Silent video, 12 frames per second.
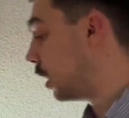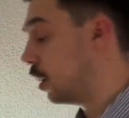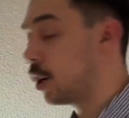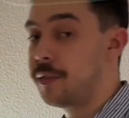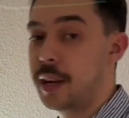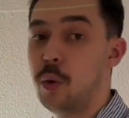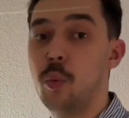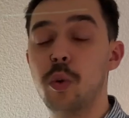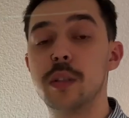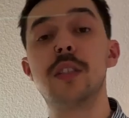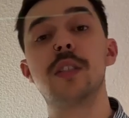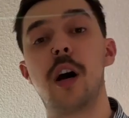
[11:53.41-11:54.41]
a lot of like
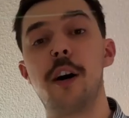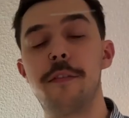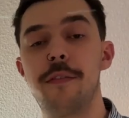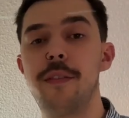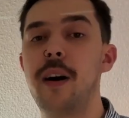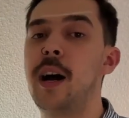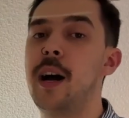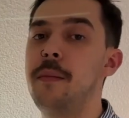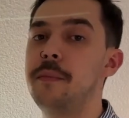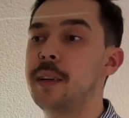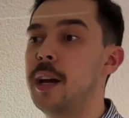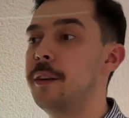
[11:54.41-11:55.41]
once-off
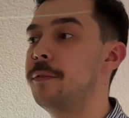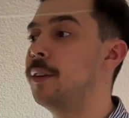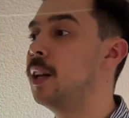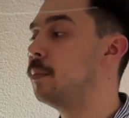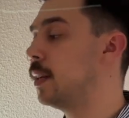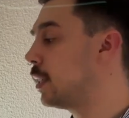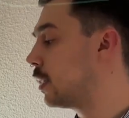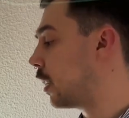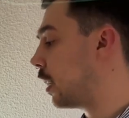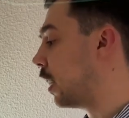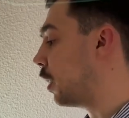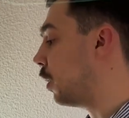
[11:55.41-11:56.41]
kind of filaments that
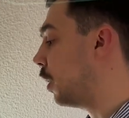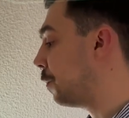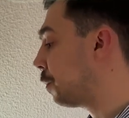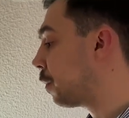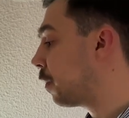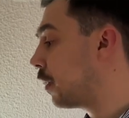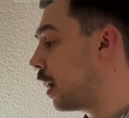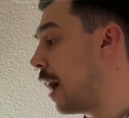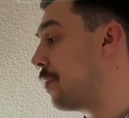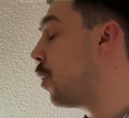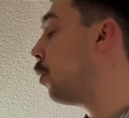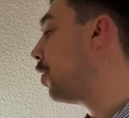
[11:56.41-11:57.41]
I
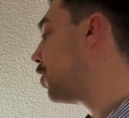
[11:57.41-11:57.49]
don't want